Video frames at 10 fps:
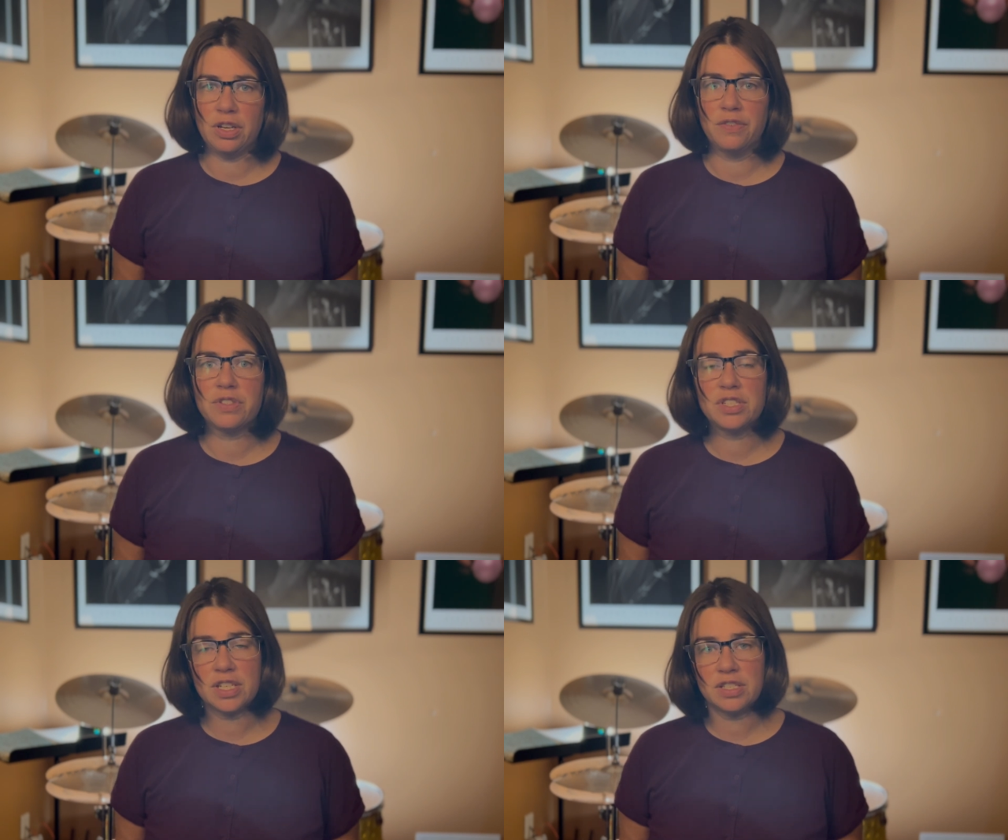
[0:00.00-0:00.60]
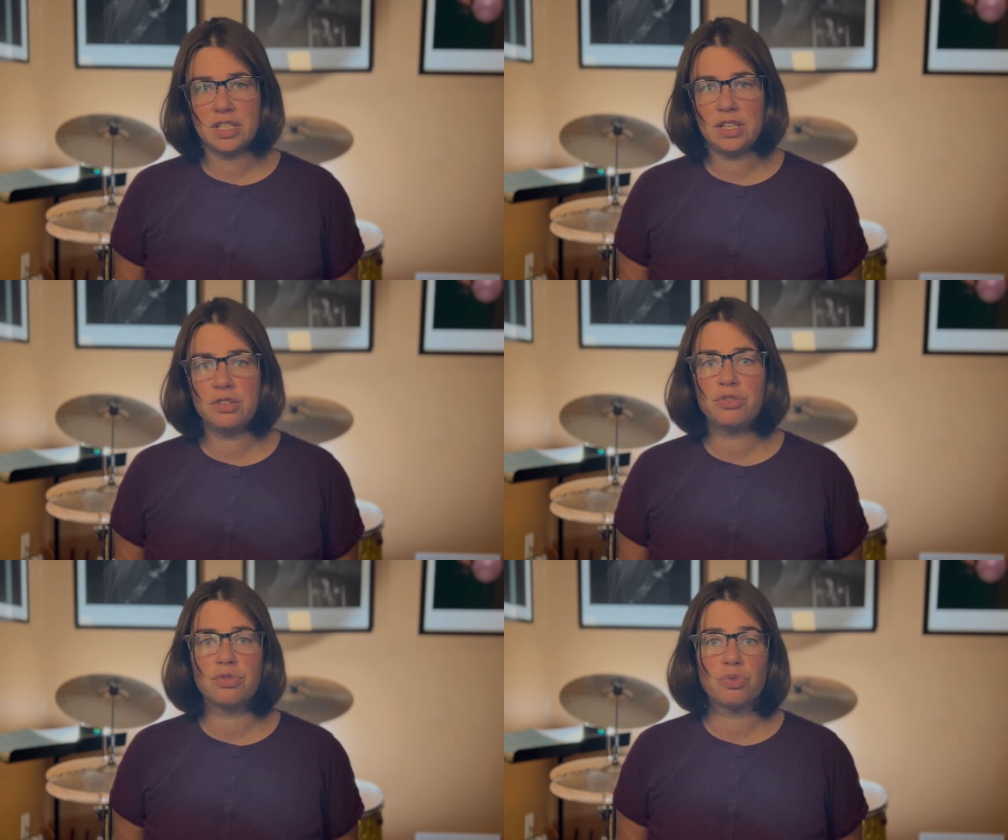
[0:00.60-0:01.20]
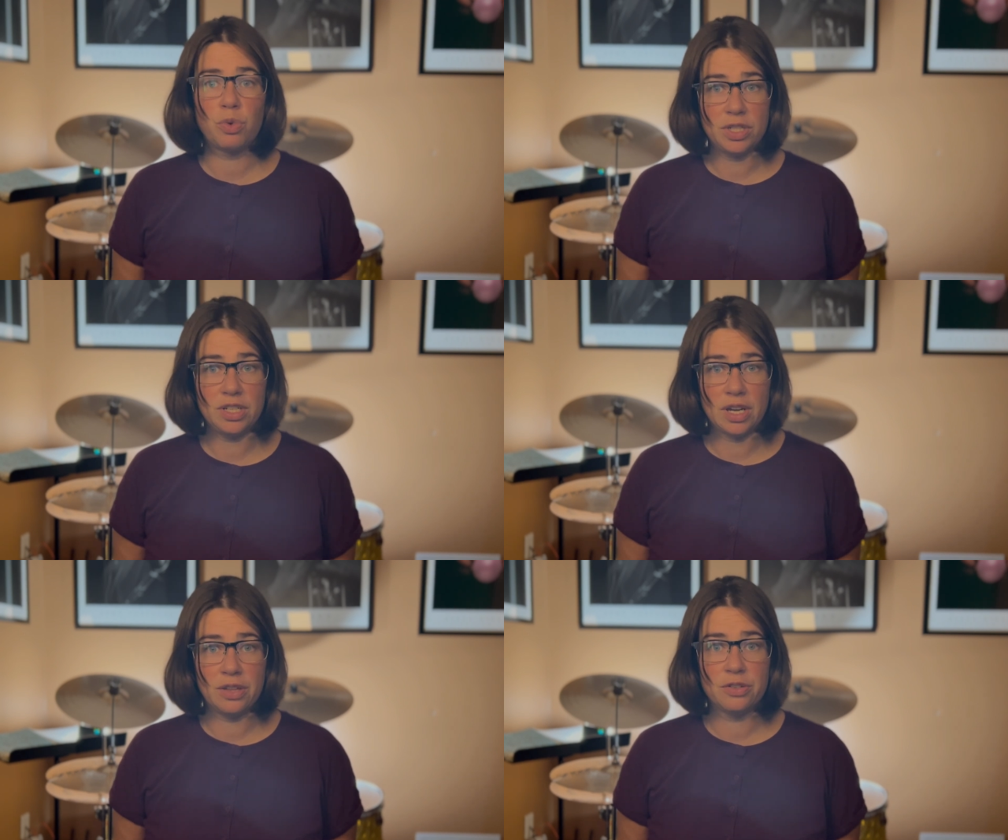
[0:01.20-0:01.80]
of $16 to
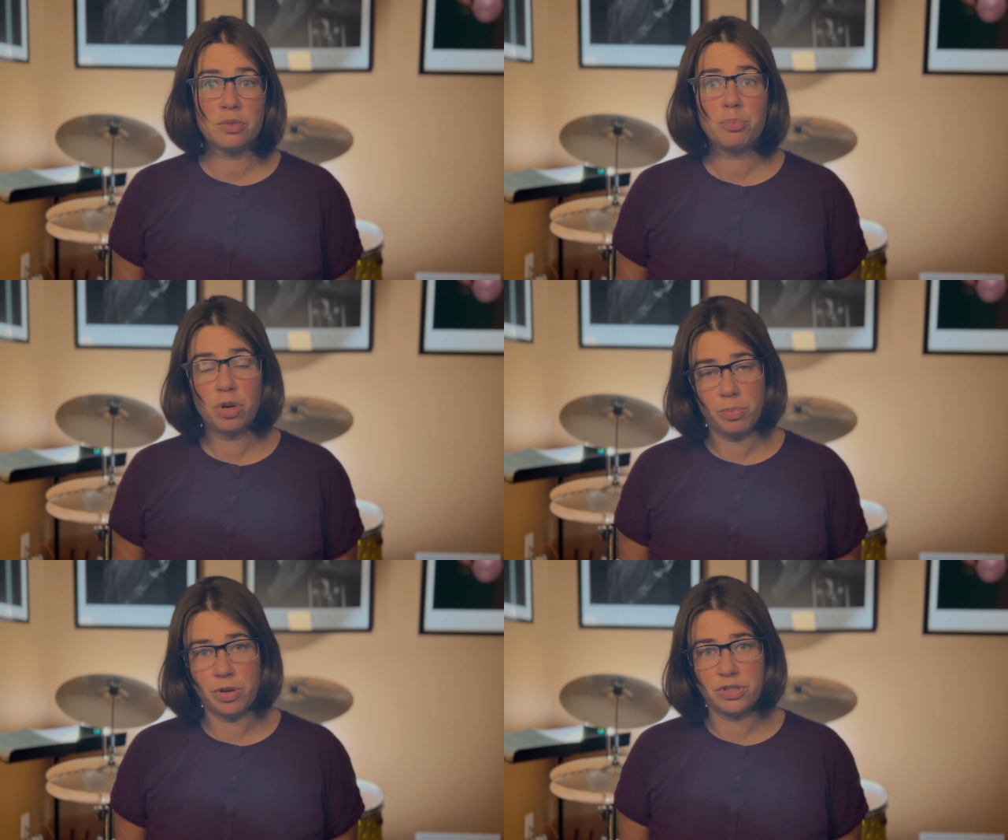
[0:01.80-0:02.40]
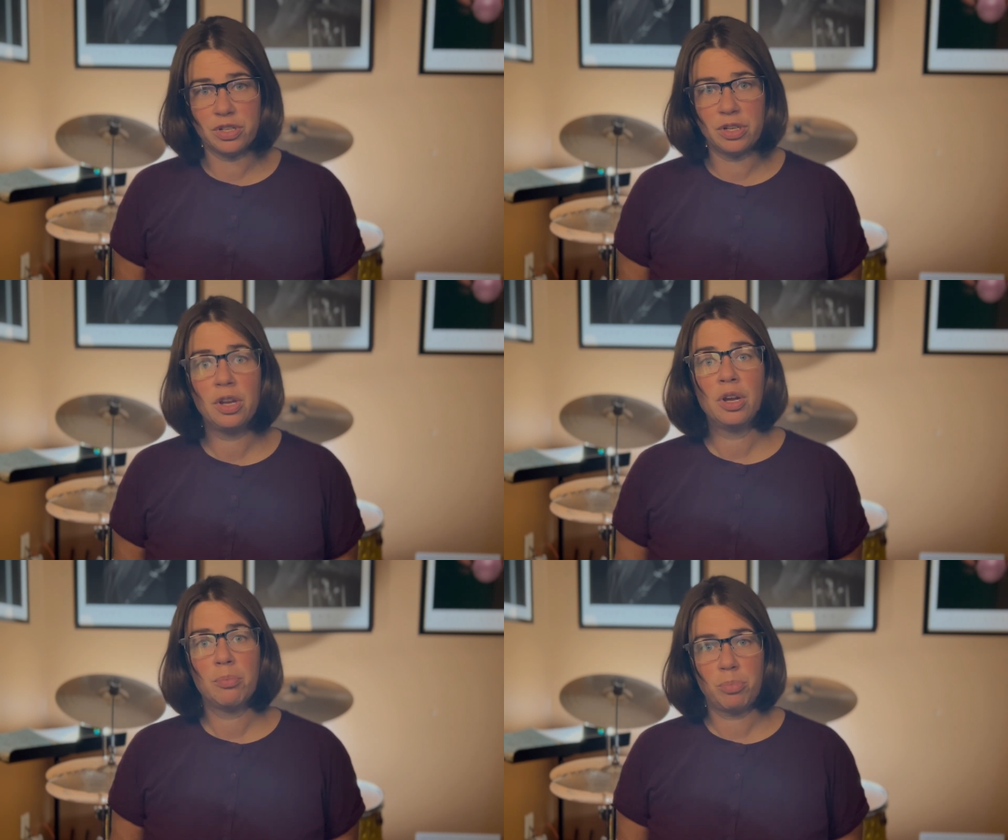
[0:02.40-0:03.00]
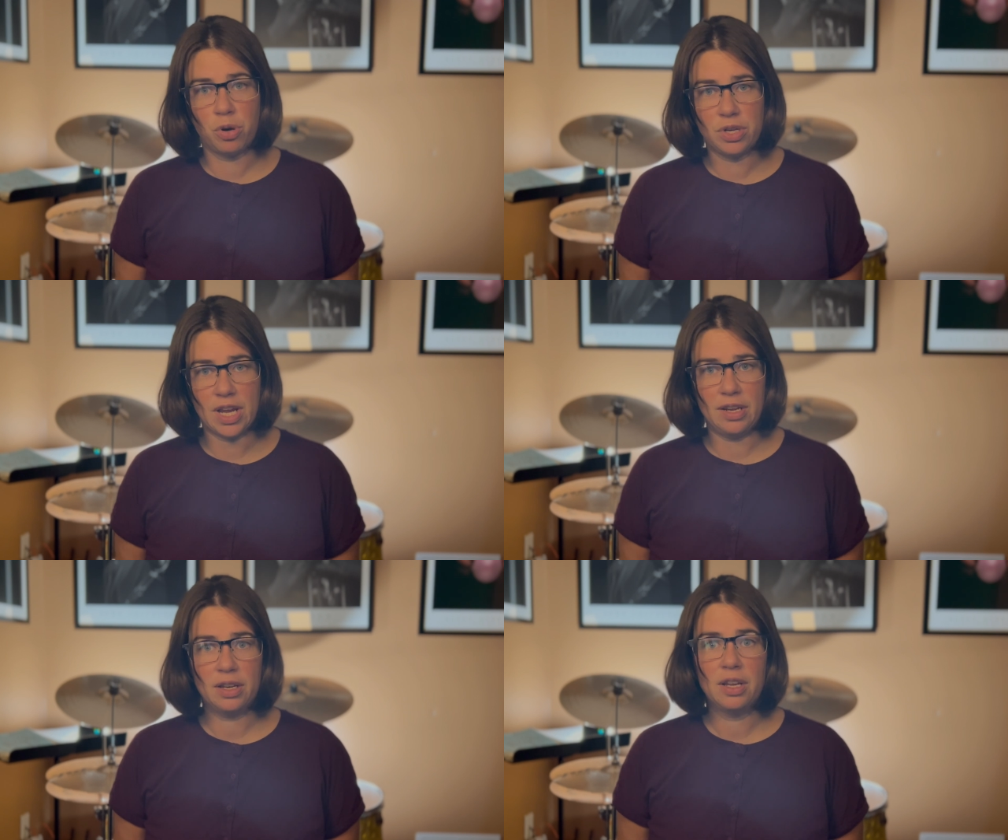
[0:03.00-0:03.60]
$20 per person per day.